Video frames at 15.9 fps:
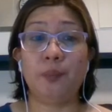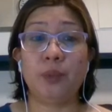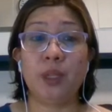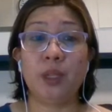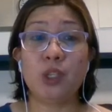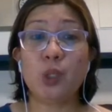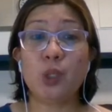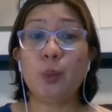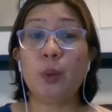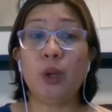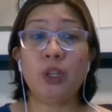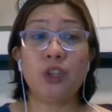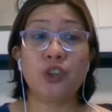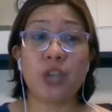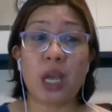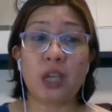
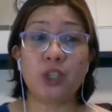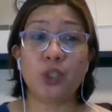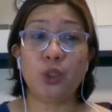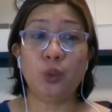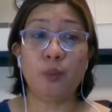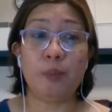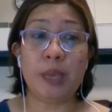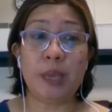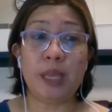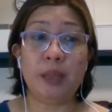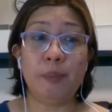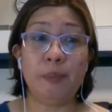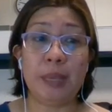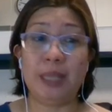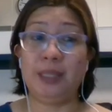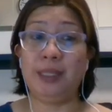small chunks to be
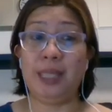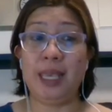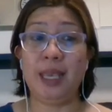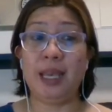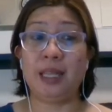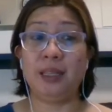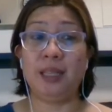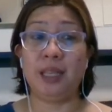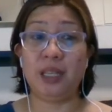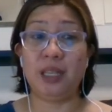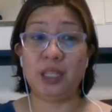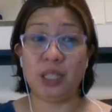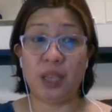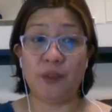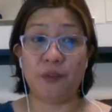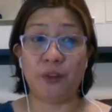missing at the
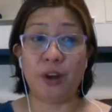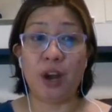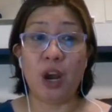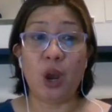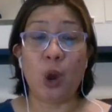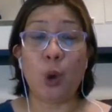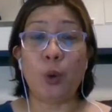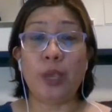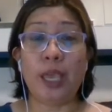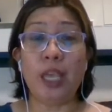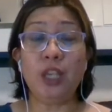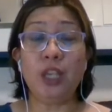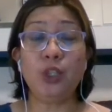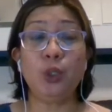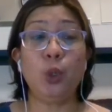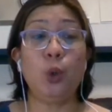receiver.
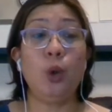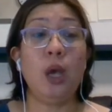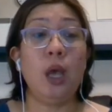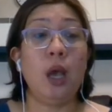Okay, so